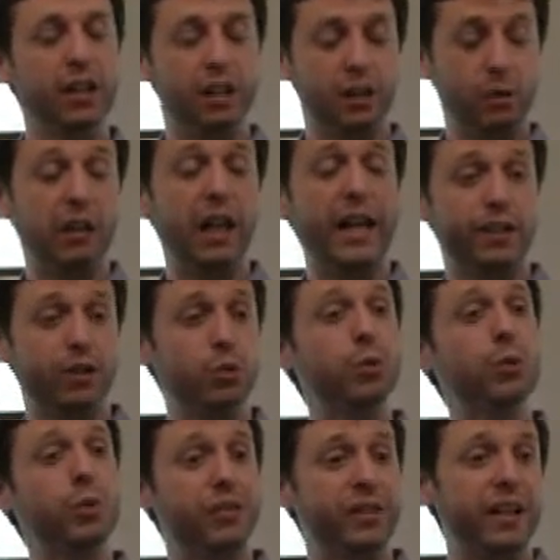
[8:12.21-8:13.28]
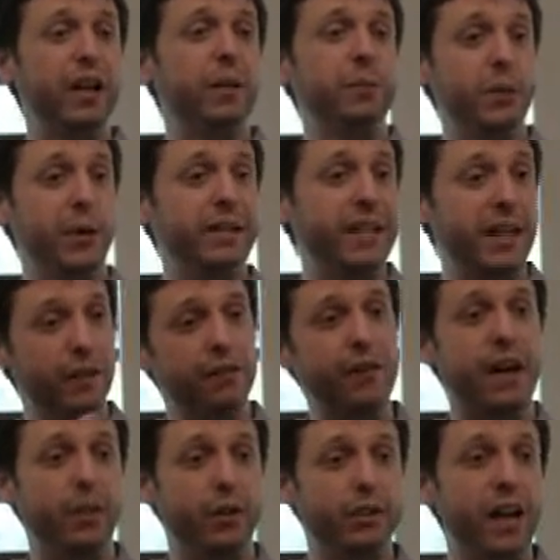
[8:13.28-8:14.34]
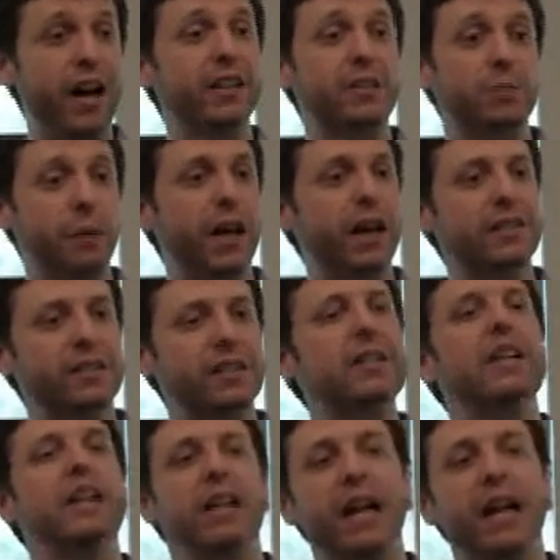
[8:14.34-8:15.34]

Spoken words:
You'd like tools that help you identify those hot spots.